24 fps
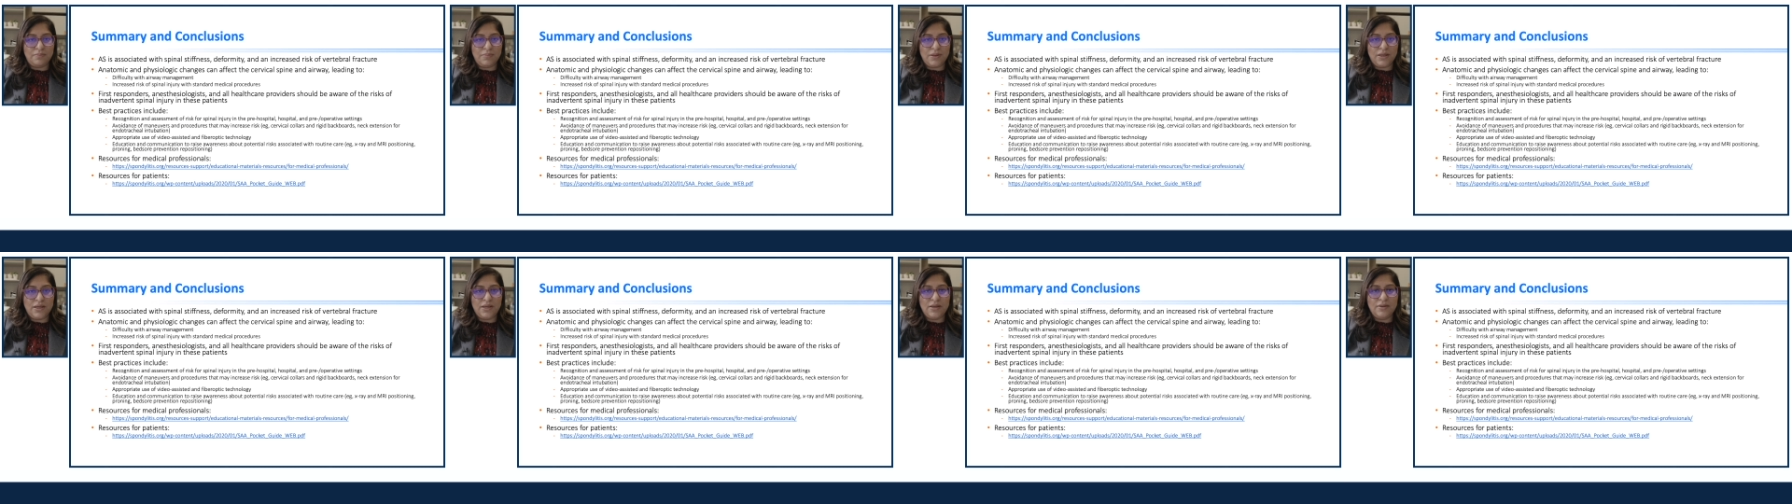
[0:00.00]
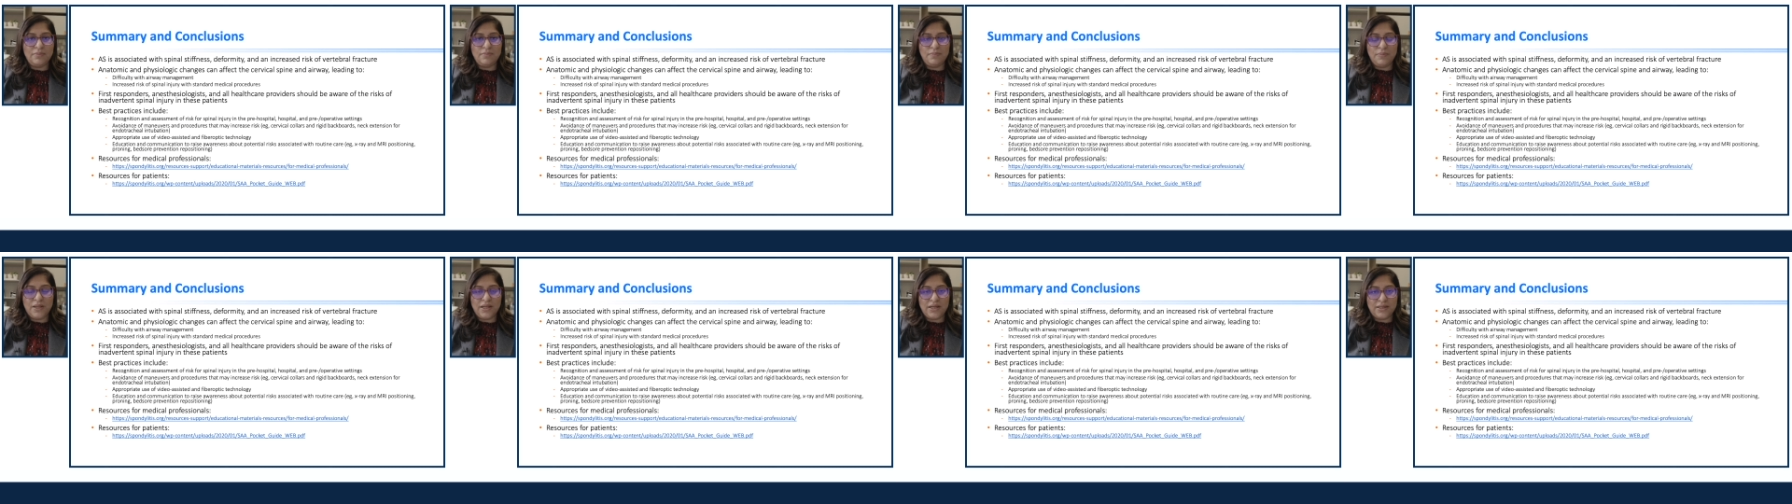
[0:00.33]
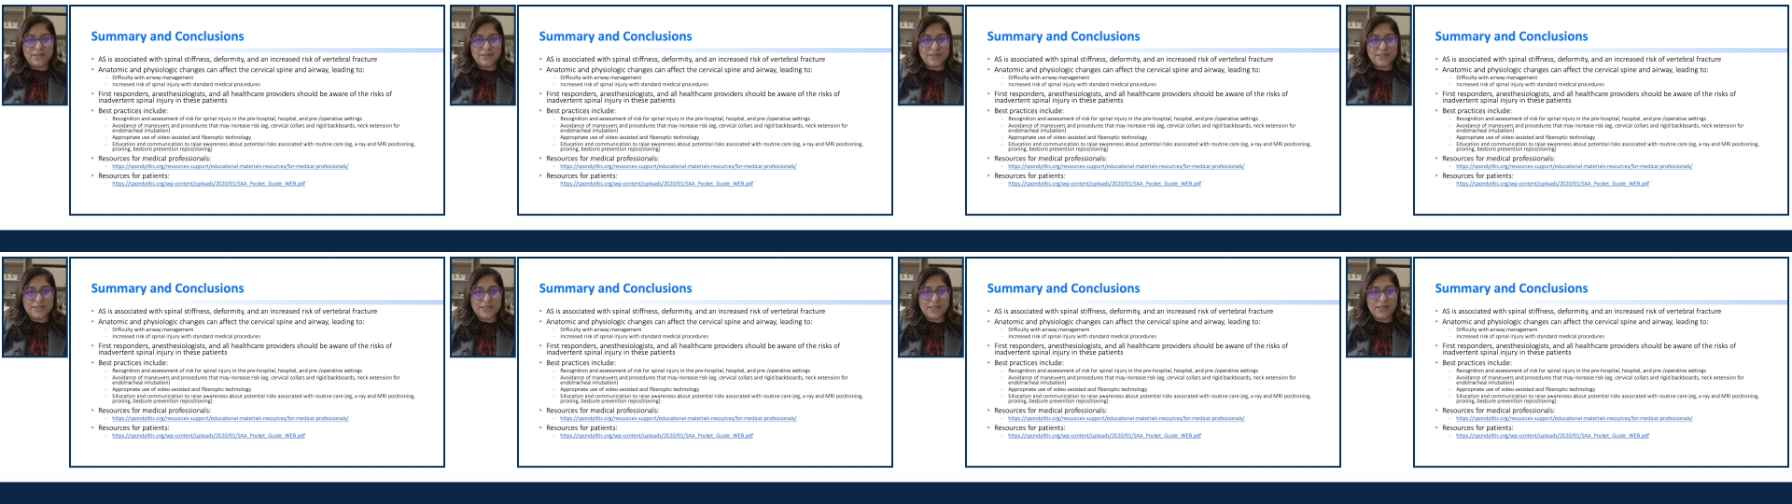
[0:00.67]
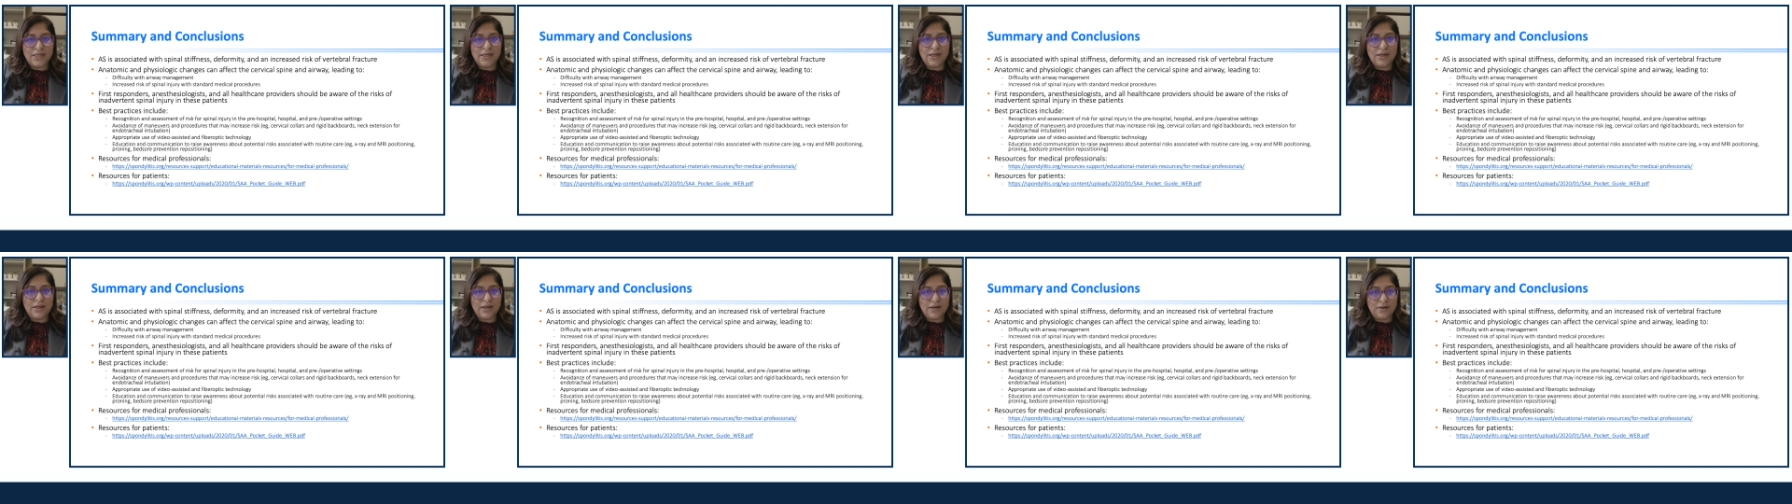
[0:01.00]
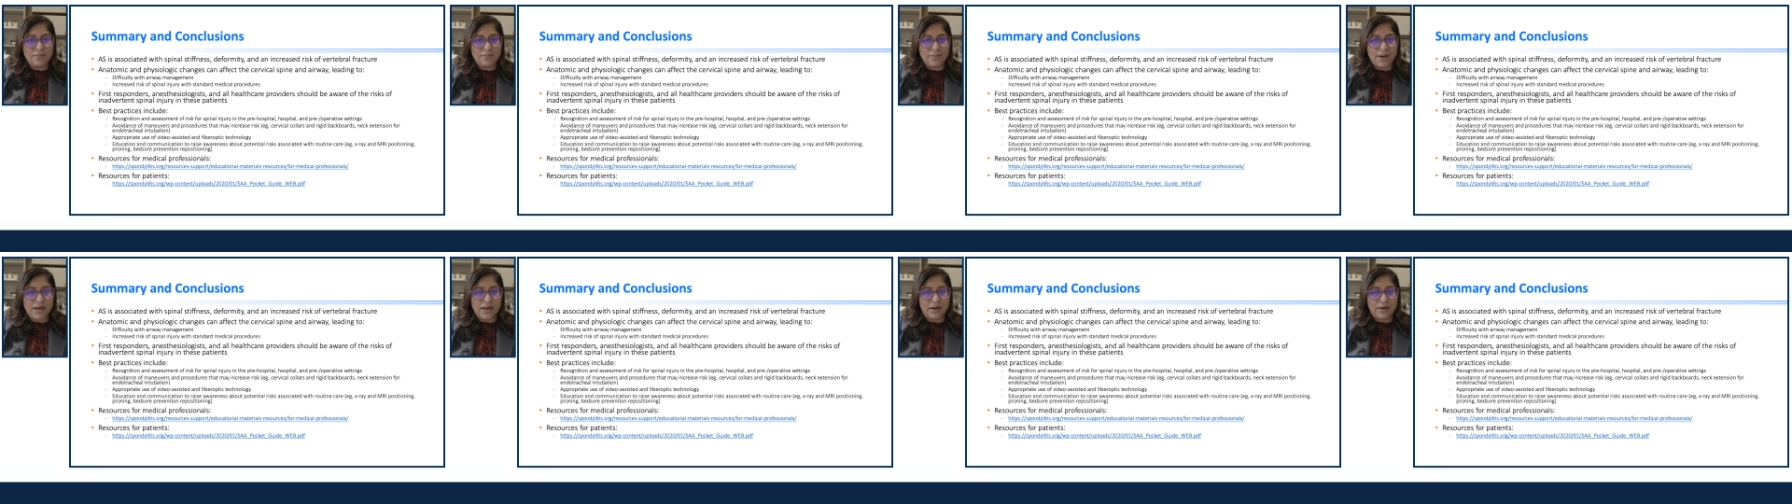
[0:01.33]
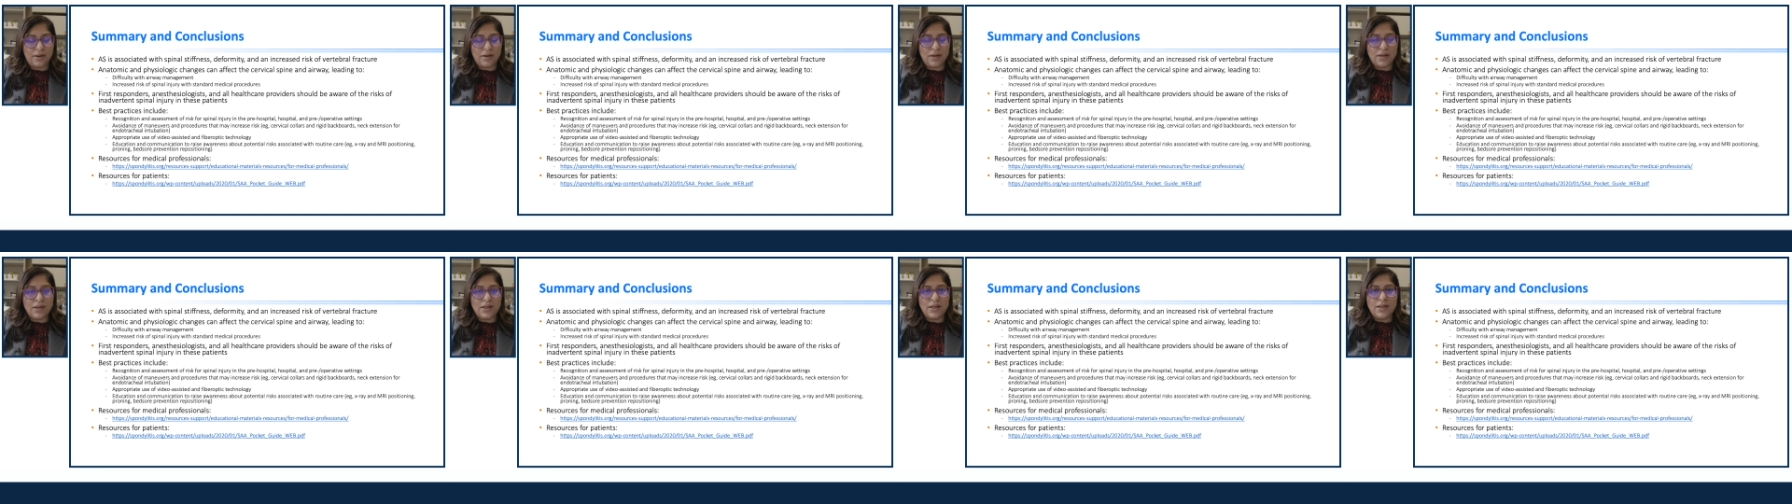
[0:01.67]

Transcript: B, plan C in mind.